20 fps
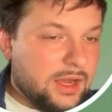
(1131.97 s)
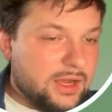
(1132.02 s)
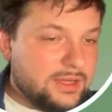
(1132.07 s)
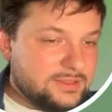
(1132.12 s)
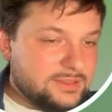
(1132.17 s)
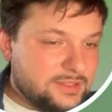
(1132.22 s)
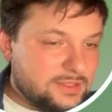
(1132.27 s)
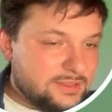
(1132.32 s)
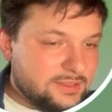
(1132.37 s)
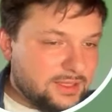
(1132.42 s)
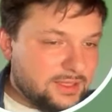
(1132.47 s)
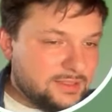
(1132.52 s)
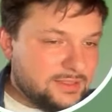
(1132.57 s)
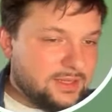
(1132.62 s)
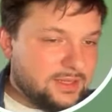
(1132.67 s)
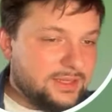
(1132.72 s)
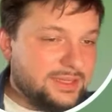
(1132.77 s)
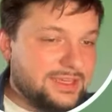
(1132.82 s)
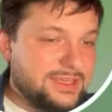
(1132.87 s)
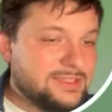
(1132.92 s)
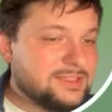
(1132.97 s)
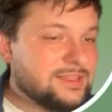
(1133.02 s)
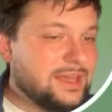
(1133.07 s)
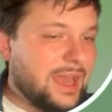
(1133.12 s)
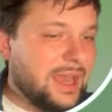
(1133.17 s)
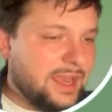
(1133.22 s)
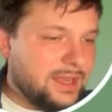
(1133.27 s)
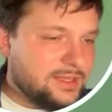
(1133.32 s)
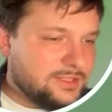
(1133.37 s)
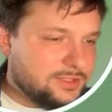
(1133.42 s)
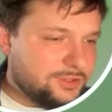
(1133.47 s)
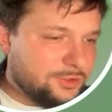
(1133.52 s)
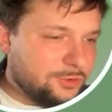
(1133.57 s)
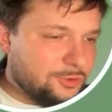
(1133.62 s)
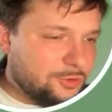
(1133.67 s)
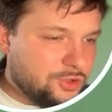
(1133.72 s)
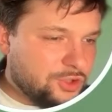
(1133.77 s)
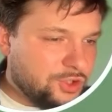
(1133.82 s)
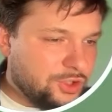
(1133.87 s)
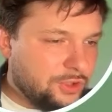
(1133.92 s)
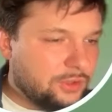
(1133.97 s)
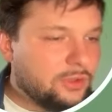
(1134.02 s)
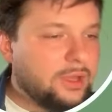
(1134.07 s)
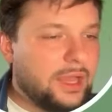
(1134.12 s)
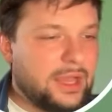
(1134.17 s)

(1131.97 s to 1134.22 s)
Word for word: This task is as crucial